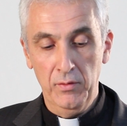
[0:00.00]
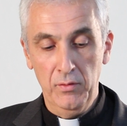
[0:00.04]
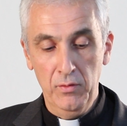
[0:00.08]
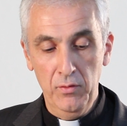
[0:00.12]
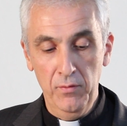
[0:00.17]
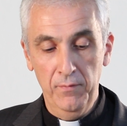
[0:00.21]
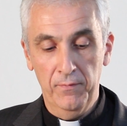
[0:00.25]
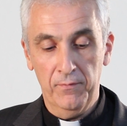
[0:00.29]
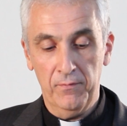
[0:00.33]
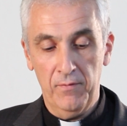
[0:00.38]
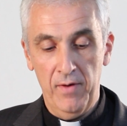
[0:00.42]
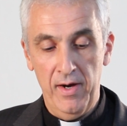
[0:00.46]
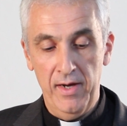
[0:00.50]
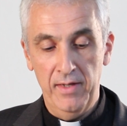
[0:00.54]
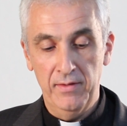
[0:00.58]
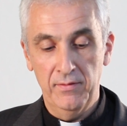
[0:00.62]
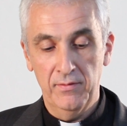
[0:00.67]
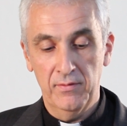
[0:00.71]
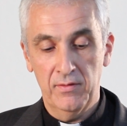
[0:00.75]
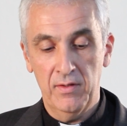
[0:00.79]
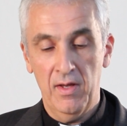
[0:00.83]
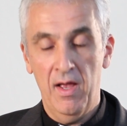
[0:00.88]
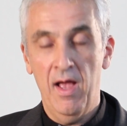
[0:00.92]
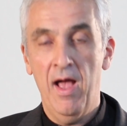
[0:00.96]
new
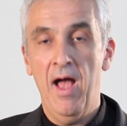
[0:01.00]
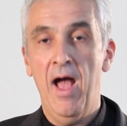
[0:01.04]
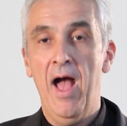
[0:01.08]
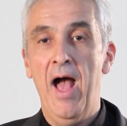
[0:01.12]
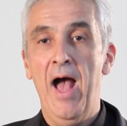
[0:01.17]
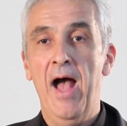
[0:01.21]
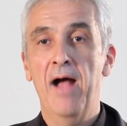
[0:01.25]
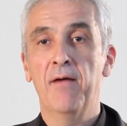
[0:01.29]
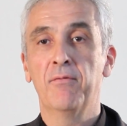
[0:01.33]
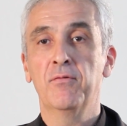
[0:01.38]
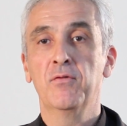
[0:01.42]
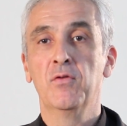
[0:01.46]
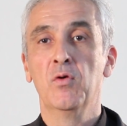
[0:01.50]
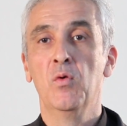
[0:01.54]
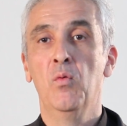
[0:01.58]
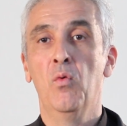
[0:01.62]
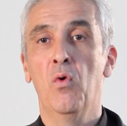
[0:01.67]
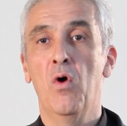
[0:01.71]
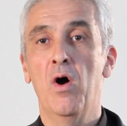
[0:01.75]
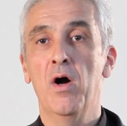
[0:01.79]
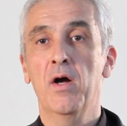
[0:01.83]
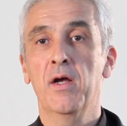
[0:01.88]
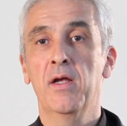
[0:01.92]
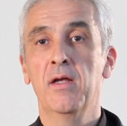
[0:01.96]
friends after
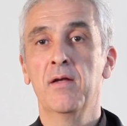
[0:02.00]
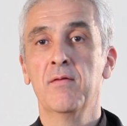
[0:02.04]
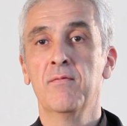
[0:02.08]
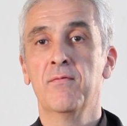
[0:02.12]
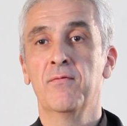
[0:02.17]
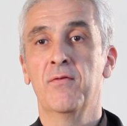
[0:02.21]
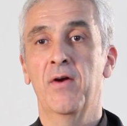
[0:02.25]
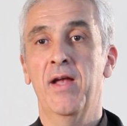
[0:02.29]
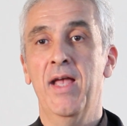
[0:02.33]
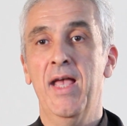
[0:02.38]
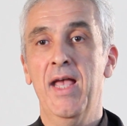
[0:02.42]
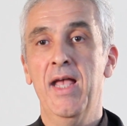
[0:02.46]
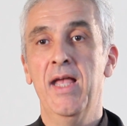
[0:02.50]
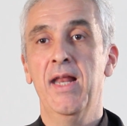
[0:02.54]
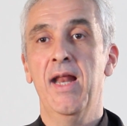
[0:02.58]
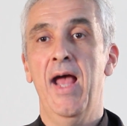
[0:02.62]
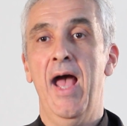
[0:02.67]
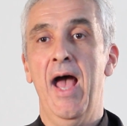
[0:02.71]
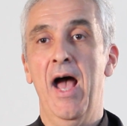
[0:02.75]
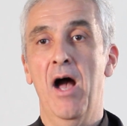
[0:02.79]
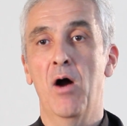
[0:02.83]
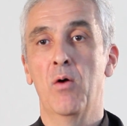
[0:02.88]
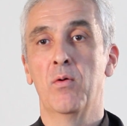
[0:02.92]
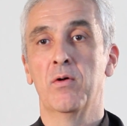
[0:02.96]
walking for 8
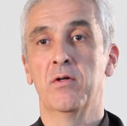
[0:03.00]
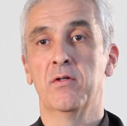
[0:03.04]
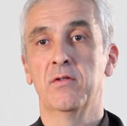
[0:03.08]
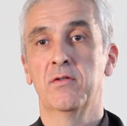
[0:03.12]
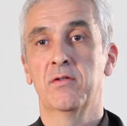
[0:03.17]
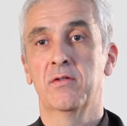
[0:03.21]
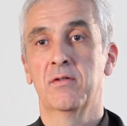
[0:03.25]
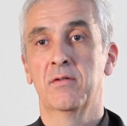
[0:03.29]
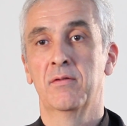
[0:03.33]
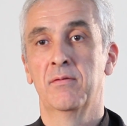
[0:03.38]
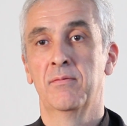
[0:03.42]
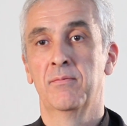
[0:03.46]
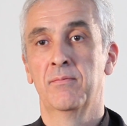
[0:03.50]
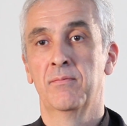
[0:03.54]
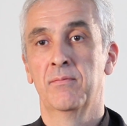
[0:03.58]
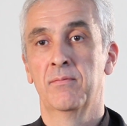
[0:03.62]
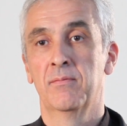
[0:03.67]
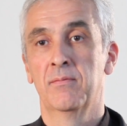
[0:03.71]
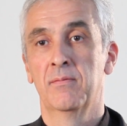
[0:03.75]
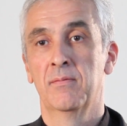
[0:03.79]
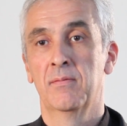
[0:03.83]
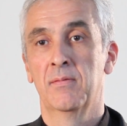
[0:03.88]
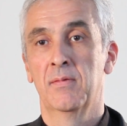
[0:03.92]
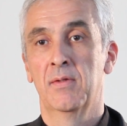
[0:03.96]
hours.
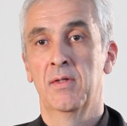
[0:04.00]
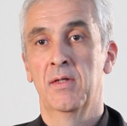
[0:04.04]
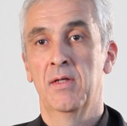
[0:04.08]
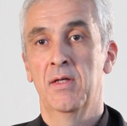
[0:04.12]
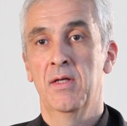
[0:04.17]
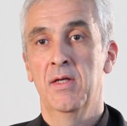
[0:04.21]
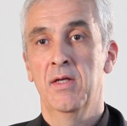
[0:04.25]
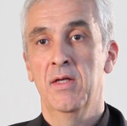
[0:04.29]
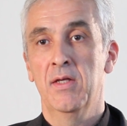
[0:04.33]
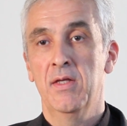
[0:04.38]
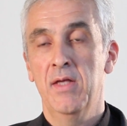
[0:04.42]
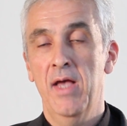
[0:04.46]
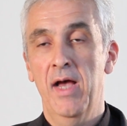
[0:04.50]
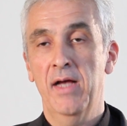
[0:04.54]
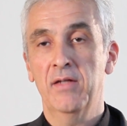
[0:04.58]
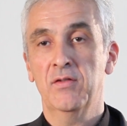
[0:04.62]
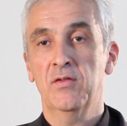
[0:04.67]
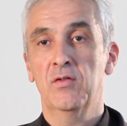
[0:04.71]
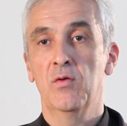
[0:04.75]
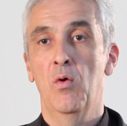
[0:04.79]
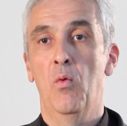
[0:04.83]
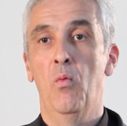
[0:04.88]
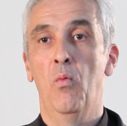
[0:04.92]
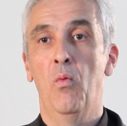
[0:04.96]

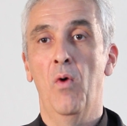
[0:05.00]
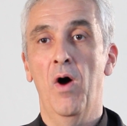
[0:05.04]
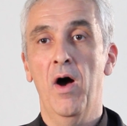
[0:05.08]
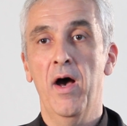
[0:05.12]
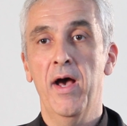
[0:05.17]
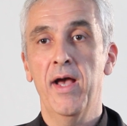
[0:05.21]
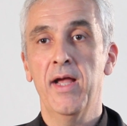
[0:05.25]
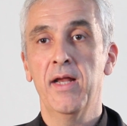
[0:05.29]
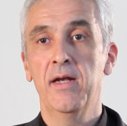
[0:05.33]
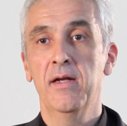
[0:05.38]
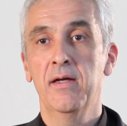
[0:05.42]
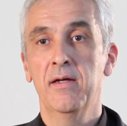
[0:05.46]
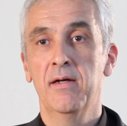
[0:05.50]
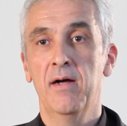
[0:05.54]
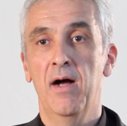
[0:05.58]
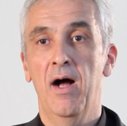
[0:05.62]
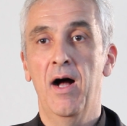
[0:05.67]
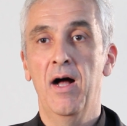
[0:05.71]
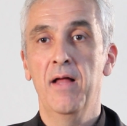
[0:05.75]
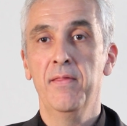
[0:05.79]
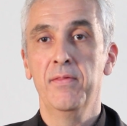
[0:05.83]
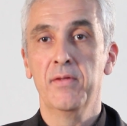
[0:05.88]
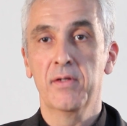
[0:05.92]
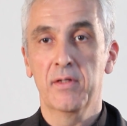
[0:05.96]
Yes, wine
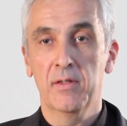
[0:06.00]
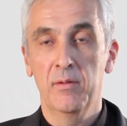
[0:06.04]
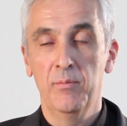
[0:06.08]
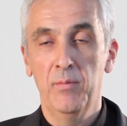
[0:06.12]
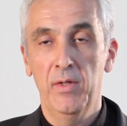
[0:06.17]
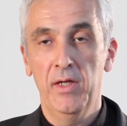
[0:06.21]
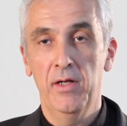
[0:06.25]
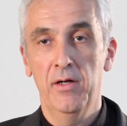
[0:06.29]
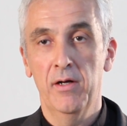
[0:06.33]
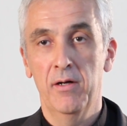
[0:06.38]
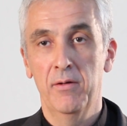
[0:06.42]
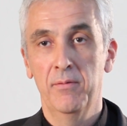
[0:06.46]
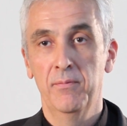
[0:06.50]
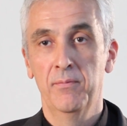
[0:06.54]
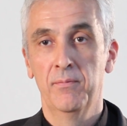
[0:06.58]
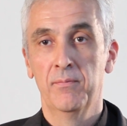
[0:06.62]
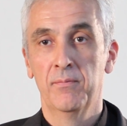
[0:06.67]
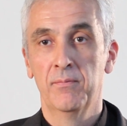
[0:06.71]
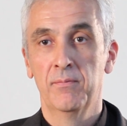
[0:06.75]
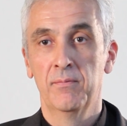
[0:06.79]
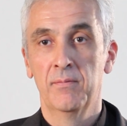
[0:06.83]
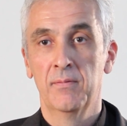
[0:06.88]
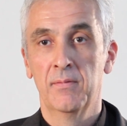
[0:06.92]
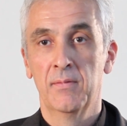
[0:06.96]
on the Camino
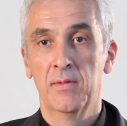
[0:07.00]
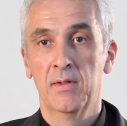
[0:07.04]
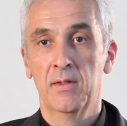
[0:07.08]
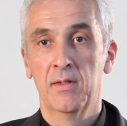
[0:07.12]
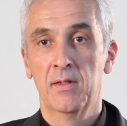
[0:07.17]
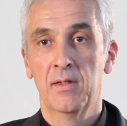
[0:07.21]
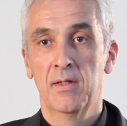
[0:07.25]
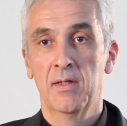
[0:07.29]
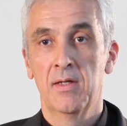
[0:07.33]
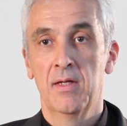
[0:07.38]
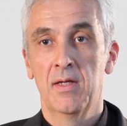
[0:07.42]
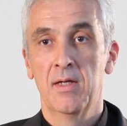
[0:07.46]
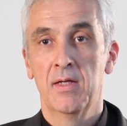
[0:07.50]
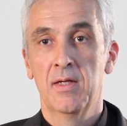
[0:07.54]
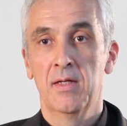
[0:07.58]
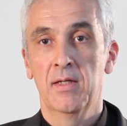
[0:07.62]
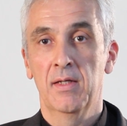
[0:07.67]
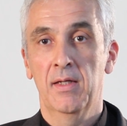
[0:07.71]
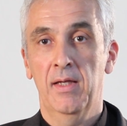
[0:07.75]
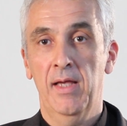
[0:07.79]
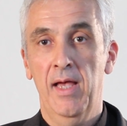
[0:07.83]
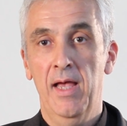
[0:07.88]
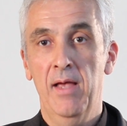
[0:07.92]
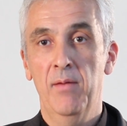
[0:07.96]

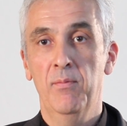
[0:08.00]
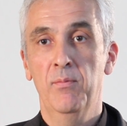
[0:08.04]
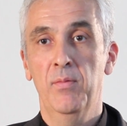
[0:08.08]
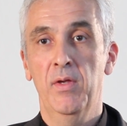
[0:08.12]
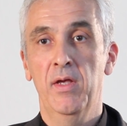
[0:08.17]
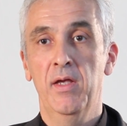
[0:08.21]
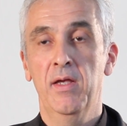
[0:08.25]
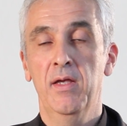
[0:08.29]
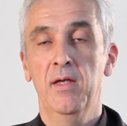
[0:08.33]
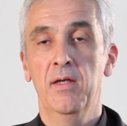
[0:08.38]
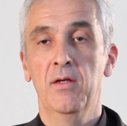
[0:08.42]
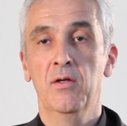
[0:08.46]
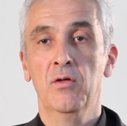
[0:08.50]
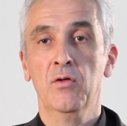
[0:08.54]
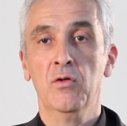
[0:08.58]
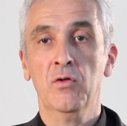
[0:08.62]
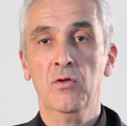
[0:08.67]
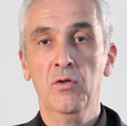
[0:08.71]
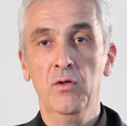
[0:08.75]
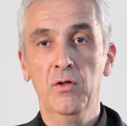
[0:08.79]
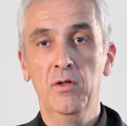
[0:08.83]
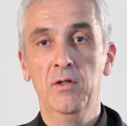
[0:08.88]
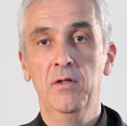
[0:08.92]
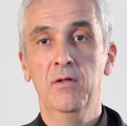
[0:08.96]
can be
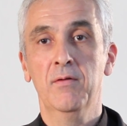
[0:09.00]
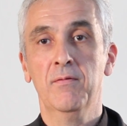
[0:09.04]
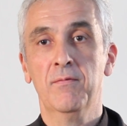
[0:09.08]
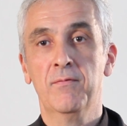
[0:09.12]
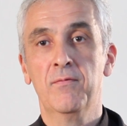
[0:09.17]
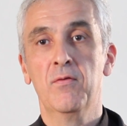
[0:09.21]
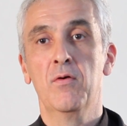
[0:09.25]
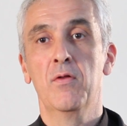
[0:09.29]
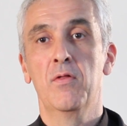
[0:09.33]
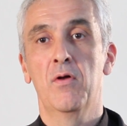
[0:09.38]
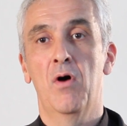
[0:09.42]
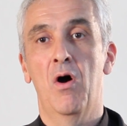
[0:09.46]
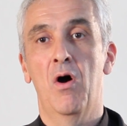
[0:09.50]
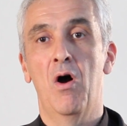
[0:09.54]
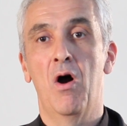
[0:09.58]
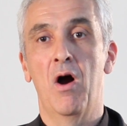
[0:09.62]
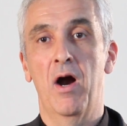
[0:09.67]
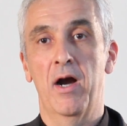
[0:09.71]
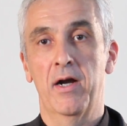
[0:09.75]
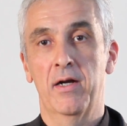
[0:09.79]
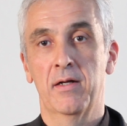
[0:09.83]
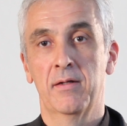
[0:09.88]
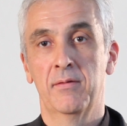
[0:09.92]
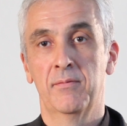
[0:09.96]
good for the
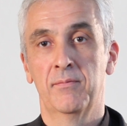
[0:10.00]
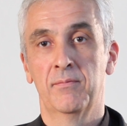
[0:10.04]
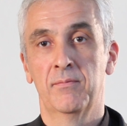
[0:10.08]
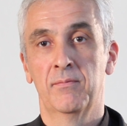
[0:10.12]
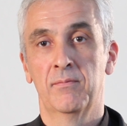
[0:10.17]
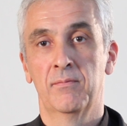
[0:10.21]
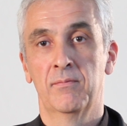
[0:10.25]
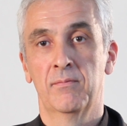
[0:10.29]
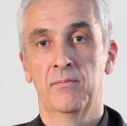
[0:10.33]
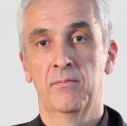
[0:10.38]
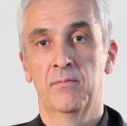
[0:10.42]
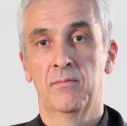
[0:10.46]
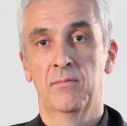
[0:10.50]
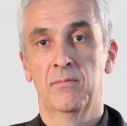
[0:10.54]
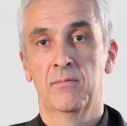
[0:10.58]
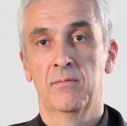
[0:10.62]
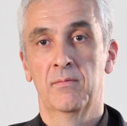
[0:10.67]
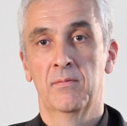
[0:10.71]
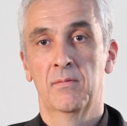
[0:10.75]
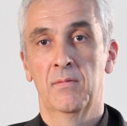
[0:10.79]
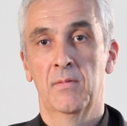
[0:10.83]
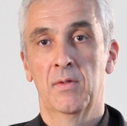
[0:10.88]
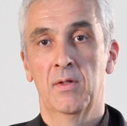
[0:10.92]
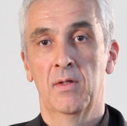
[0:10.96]
heart.
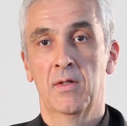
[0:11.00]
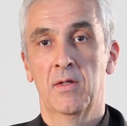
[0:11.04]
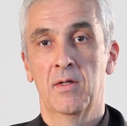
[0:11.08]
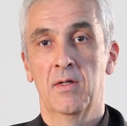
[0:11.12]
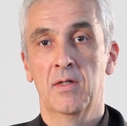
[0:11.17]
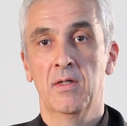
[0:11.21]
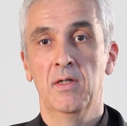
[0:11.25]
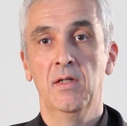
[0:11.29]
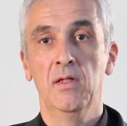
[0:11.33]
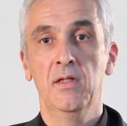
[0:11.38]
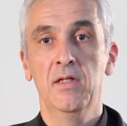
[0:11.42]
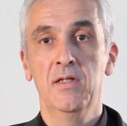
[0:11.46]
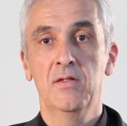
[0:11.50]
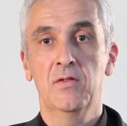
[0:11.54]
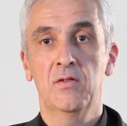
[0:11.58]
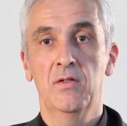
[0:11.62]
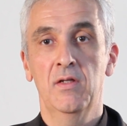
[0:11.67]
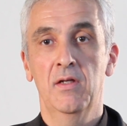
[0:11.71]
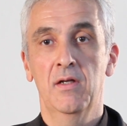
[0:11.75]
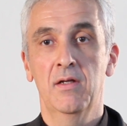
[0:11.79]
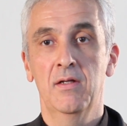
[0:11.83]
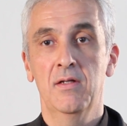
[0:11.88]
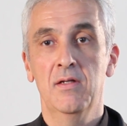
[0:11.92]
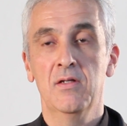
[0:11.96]

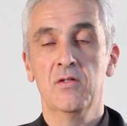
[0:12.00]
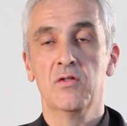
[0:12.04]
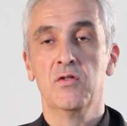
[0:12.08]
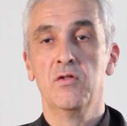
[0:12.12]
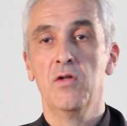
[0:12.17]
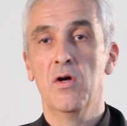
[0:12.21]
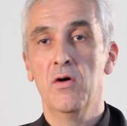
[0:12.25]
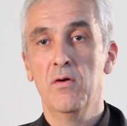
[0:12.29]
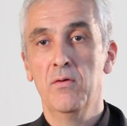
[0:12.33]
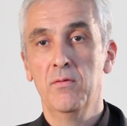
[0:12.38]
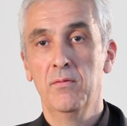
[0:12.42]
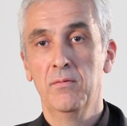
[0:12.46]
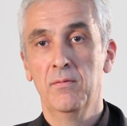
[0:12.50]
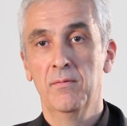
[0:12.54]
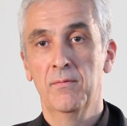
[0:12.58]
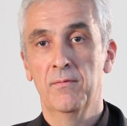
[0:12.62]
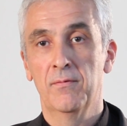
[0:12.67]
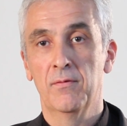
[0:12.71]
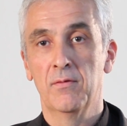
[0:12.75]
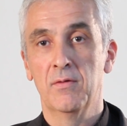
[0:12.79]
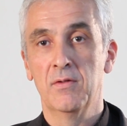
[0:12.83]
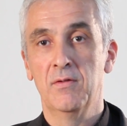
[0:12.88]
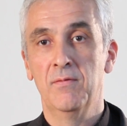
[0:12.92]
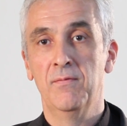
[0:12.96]
Galicia is known
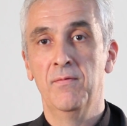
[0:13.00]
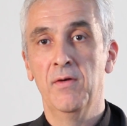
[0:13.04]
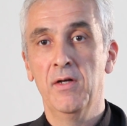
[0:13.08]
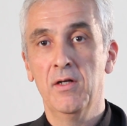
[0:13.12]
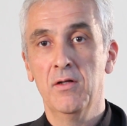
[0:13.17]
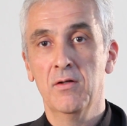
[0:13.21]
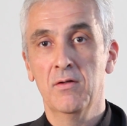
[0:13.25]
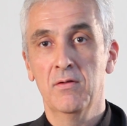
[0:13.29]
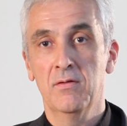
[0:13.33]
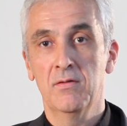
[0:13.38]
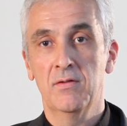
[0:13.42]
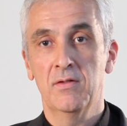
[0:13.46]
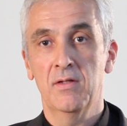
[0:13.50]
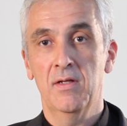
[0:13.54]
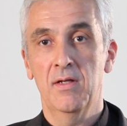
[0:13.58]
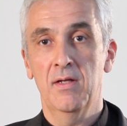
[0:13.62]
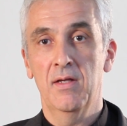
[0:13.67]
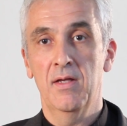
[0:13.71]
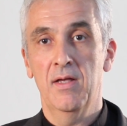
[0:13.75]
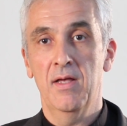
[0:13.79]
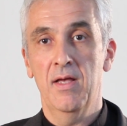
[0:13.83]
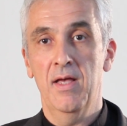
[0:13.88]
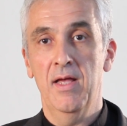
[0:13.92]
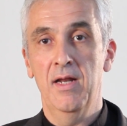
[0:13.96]
for its vineyards
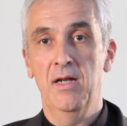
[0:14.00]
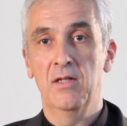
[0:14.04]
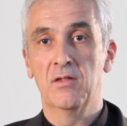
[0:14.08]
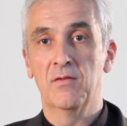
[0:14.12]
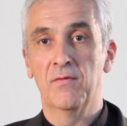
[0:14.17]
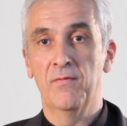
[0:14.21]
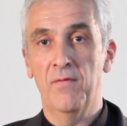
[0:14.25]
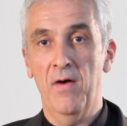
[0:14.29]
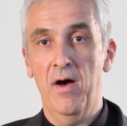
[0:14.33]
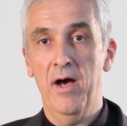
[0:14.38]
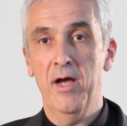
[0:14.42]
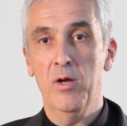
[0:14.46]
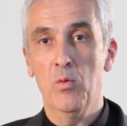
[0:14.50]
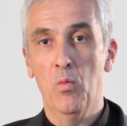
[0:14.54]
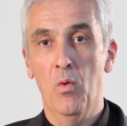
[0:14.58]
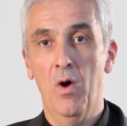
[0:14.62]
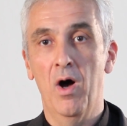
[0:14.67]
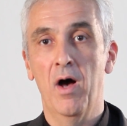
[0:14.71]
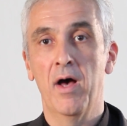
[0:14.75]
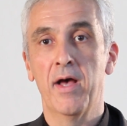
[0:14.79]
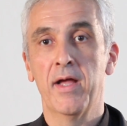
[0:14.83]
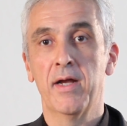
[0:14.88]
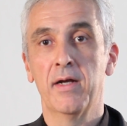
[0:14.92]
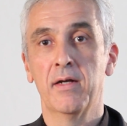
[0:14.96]
and its fine
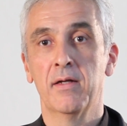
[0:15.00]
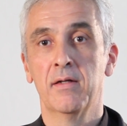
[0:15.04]
wine.